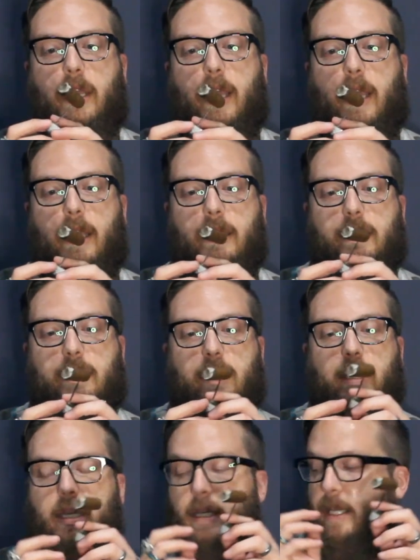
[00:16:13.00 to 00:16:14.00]
and
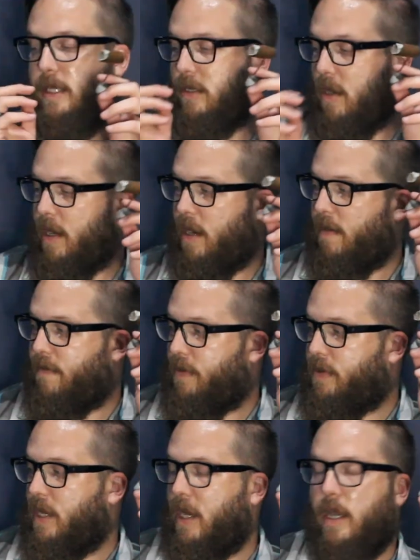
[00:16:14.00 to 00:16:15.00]
it's gone out a few
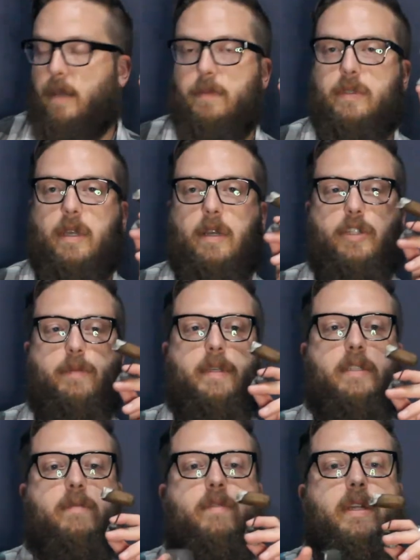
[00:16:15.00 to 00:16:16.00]
times just
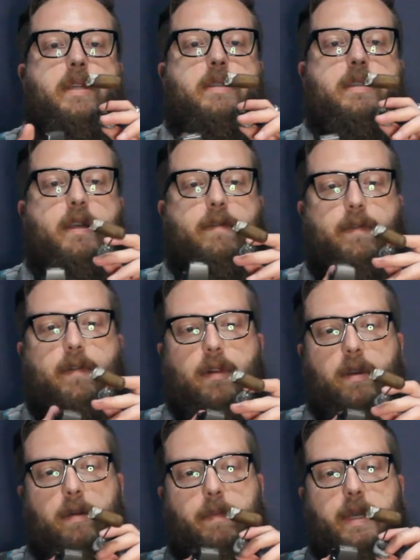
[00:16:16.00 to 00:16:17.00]
because I've let it sit for a
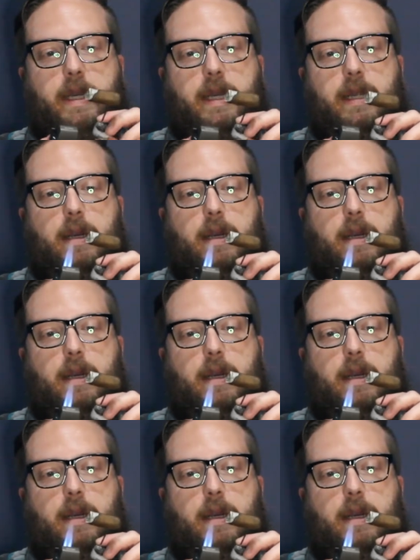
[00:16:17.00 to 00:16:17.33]
little bit.